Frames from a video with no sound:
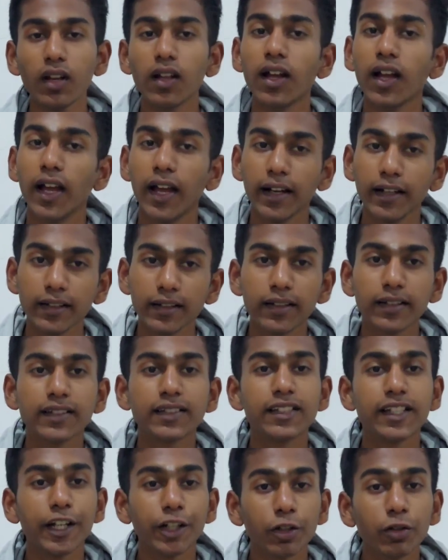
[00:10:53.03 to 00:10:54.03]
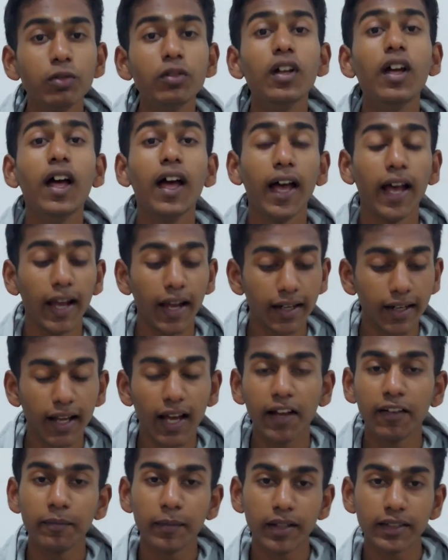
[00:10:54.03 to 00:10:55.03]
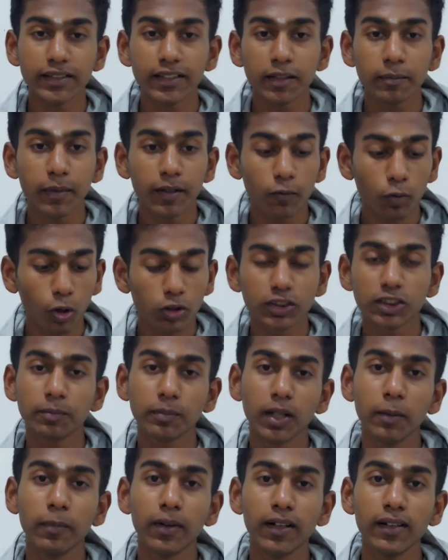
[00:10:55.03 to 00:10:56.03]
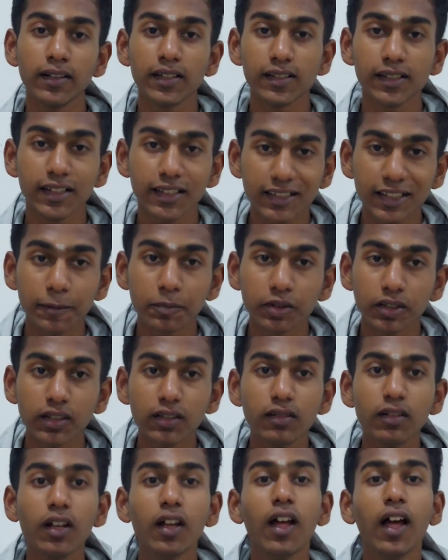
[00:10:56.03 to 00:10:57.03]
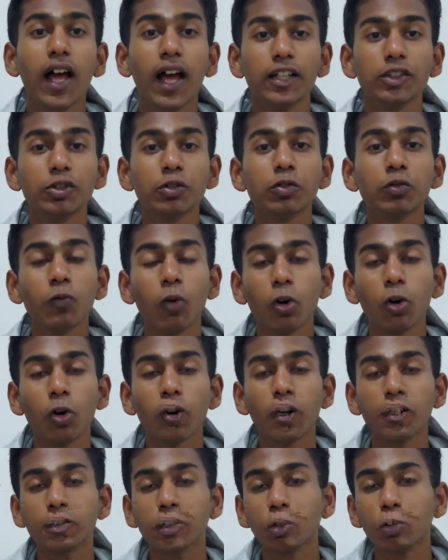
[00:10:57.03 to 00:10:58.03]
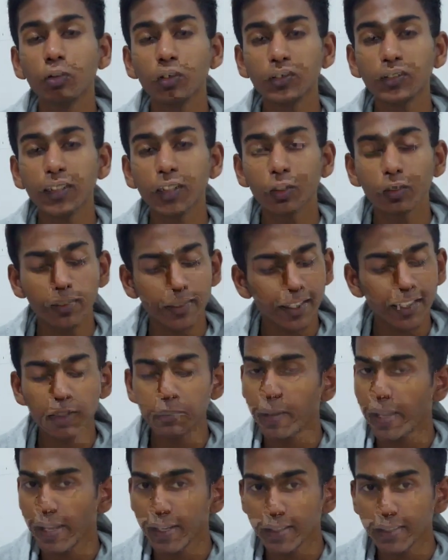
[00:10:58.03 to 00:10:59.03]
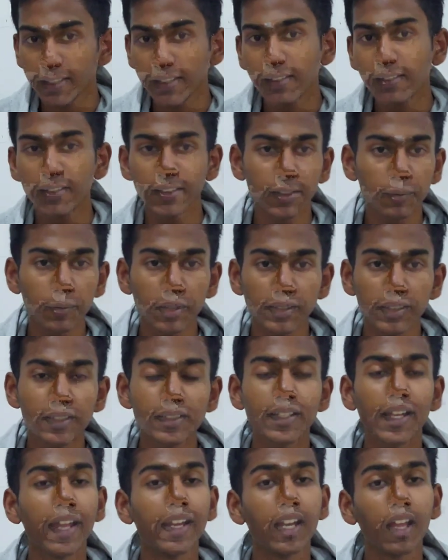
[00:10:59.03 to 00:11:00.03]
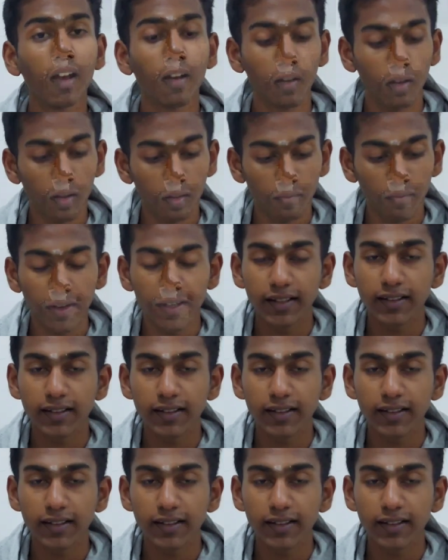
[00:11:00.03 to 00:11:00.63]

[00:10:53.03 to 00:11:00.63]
and stay tuned. And I have mentioned my WhatsApp number in this description. So what you guys can do is, you can text me anything in the message, and when